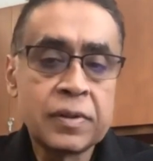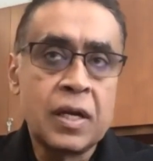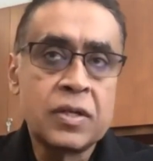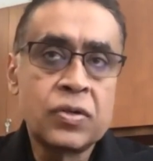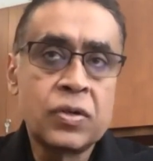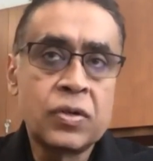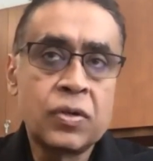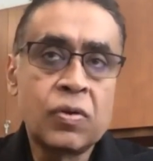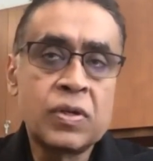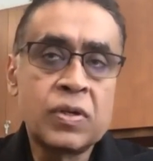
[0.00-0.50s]

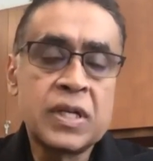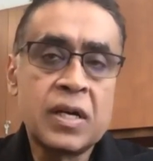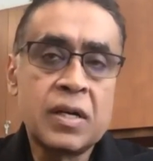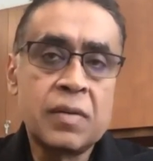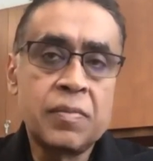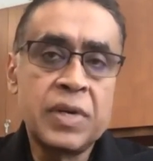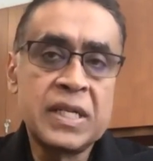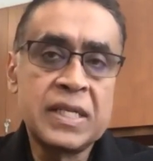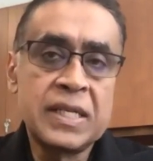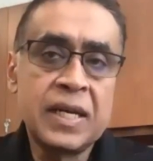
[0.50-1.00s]
So those are
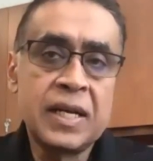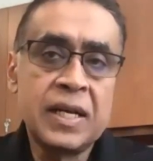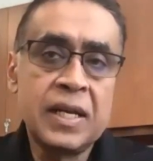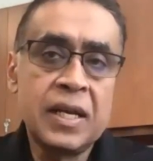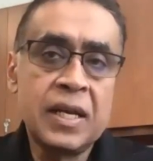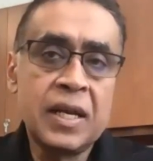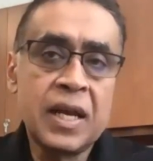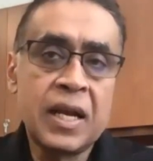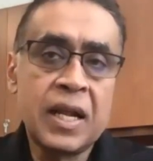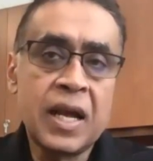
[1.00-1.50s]

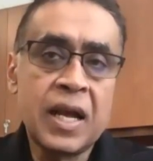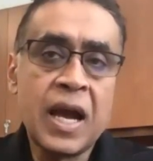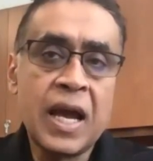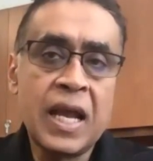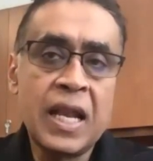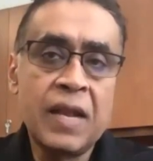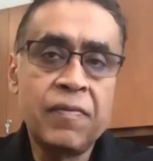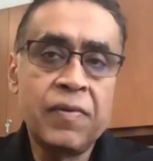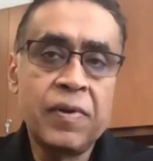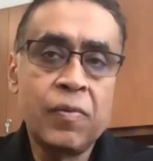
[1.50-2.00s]
basically at a high
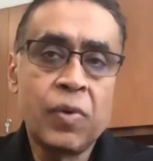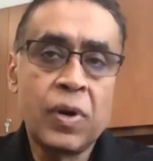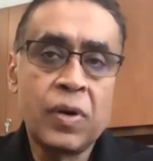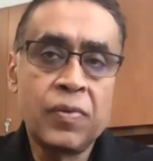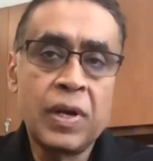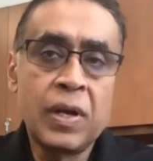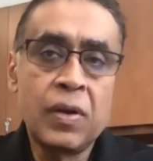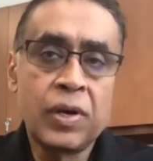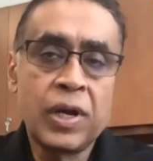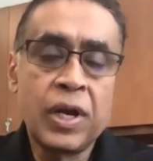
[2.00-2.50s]
level what we
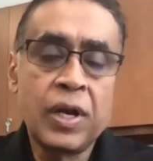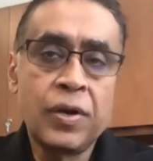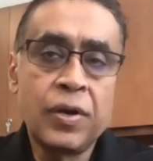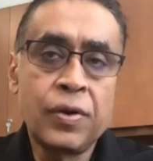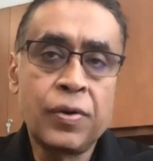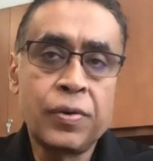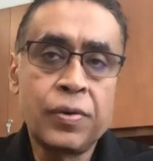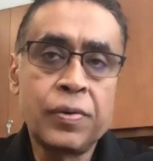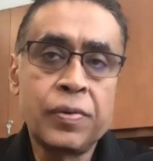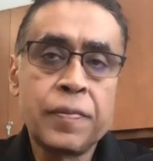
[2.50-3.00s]
are looking to
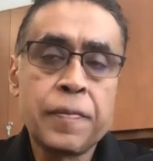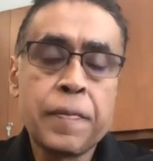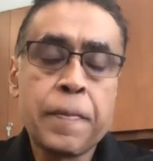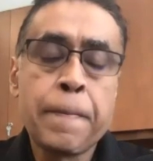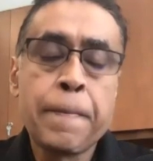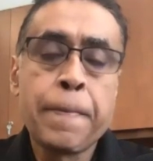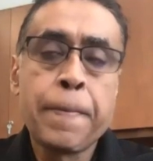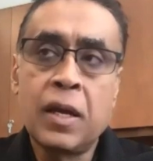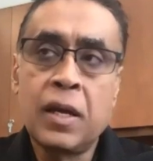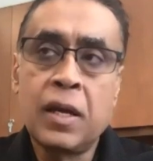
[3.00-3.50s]
do
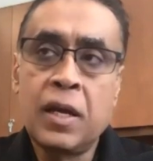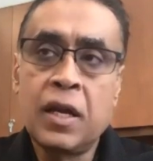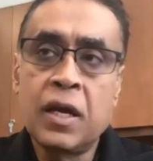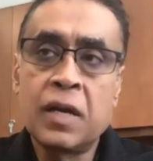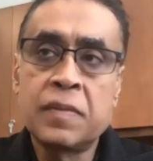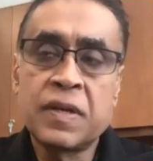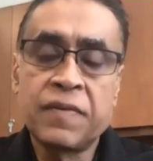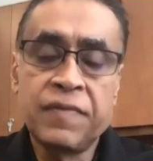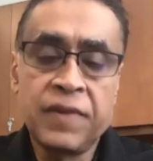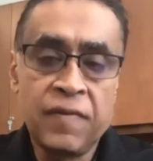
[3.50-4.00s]
in
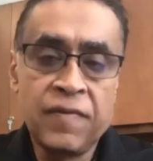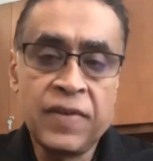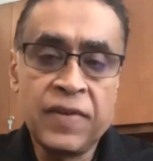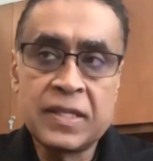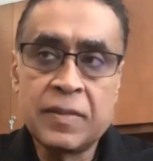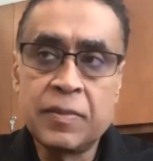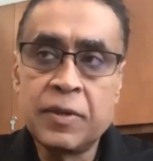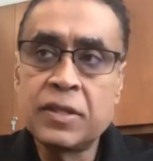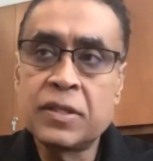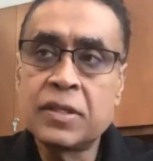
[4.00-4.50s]
terms of
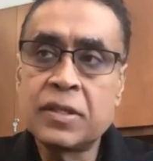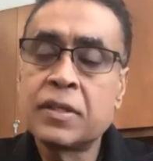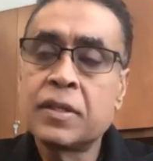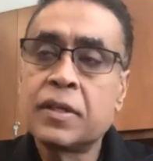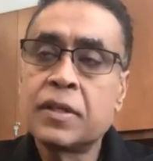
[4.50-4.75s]
investments.